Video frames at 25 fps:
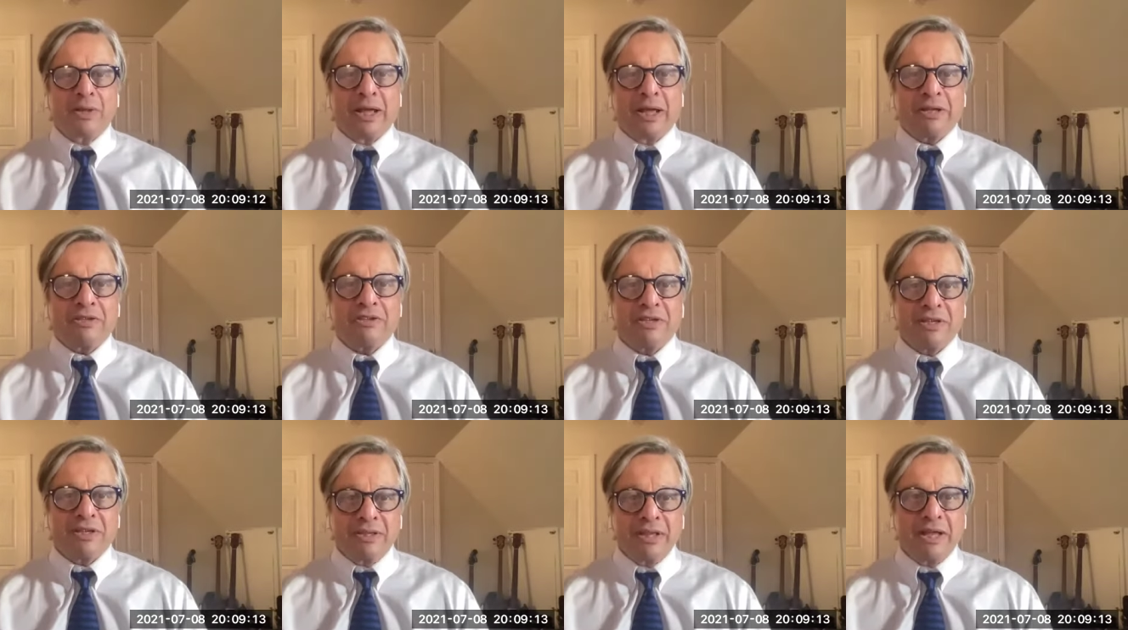Well,
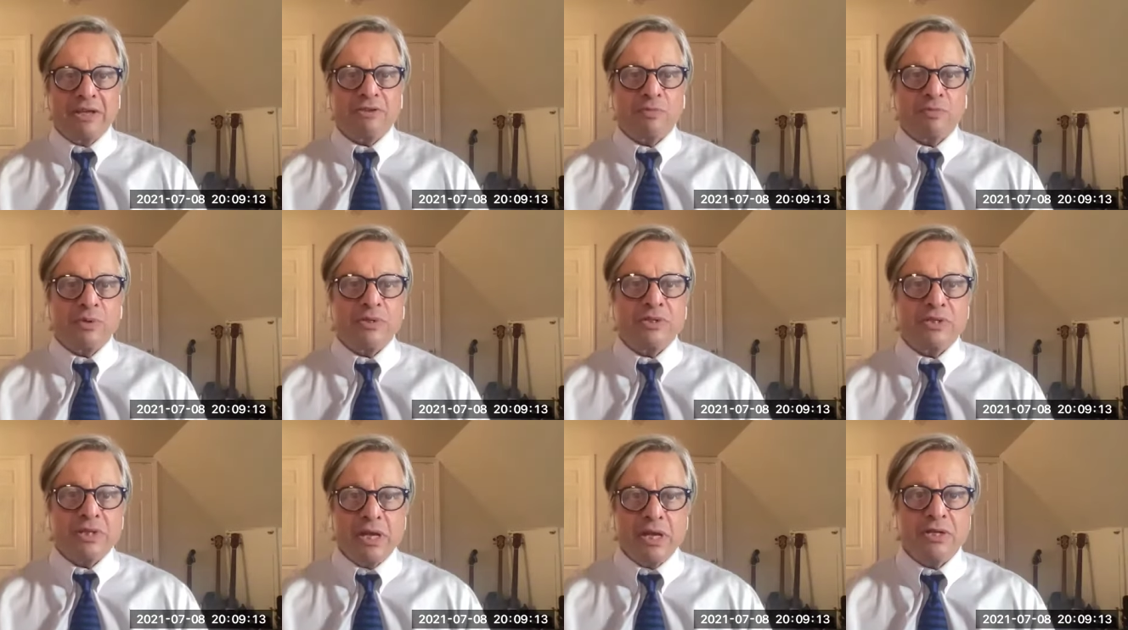
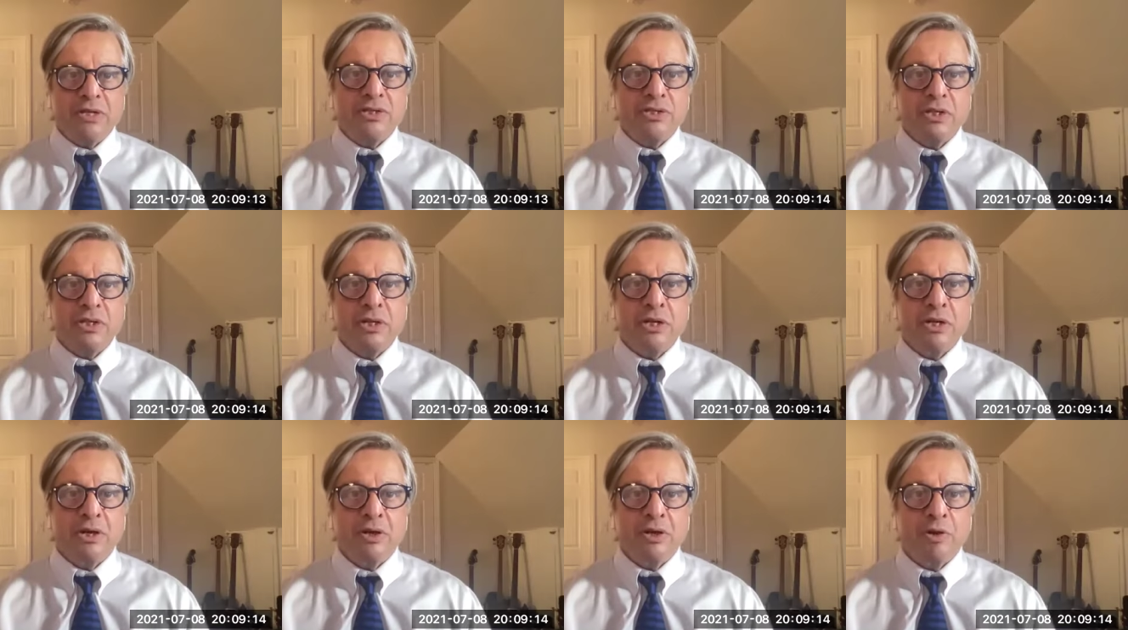that's what
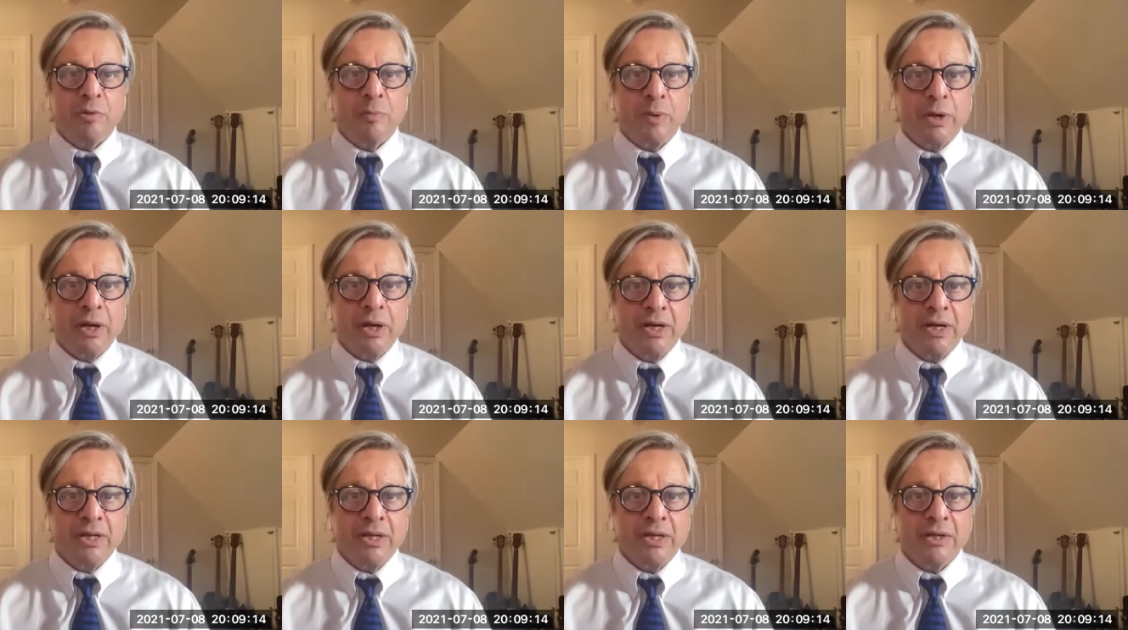tension in our
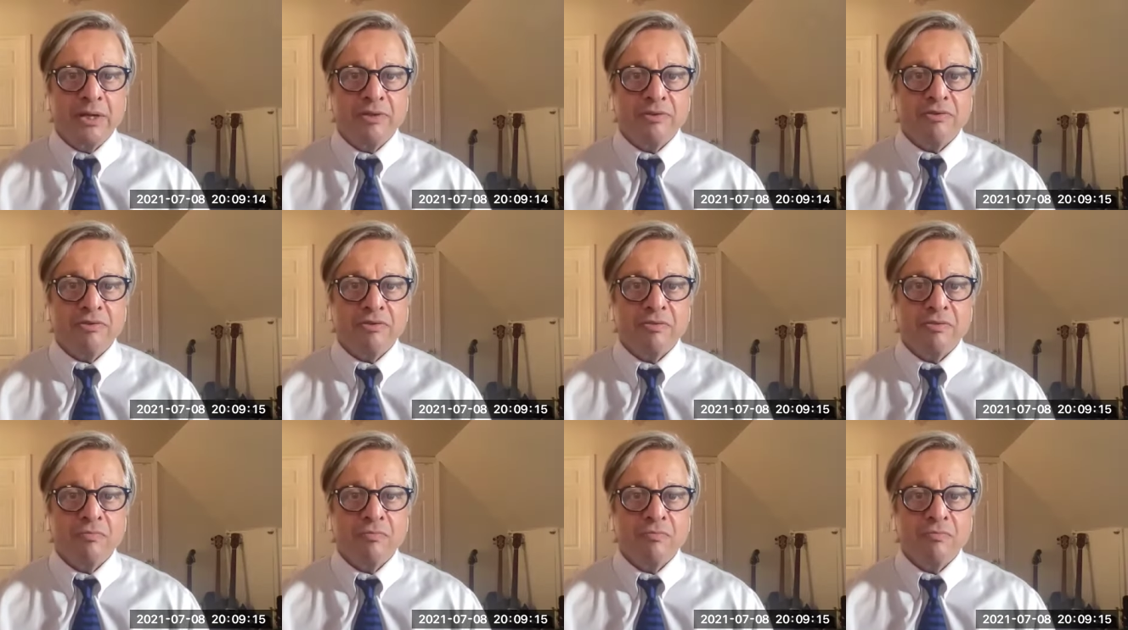body
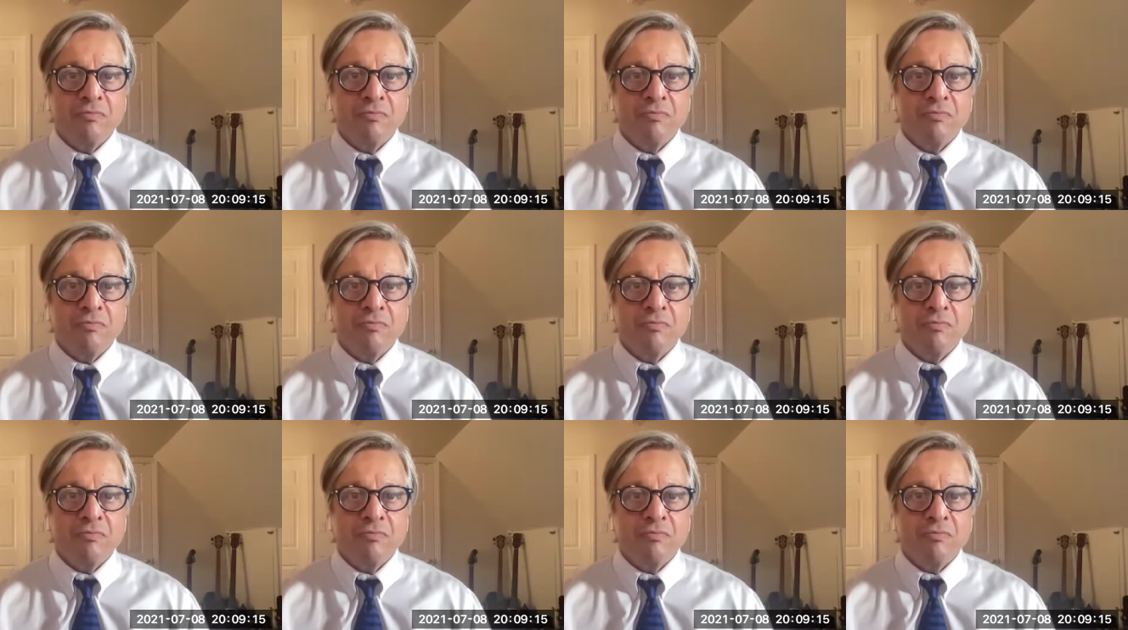is.